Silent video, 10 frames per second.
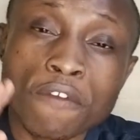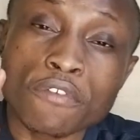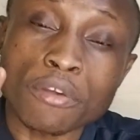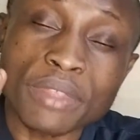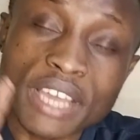
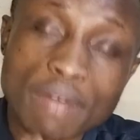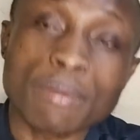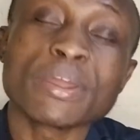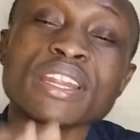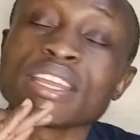from the
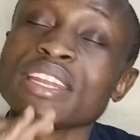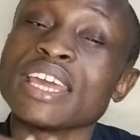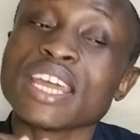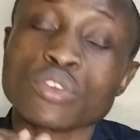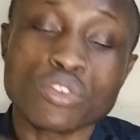government in
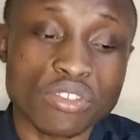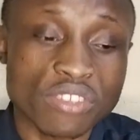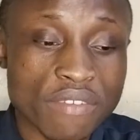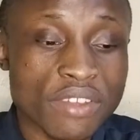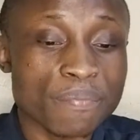the year
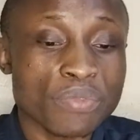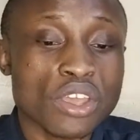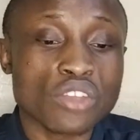2027,